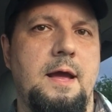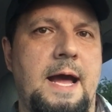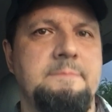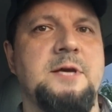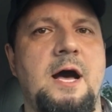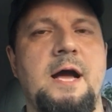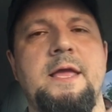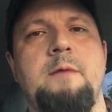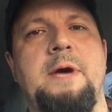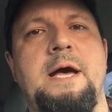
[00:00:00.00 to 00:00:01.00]
I'm
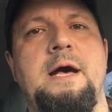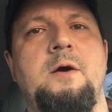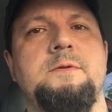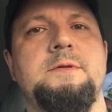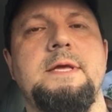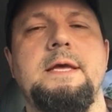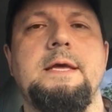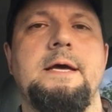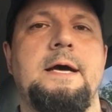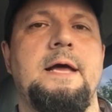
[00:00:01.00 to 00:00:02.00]
talking about
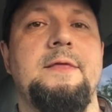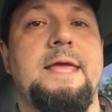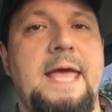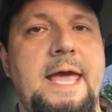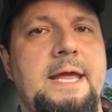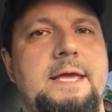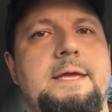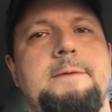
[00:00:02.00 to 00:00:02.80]
the Canik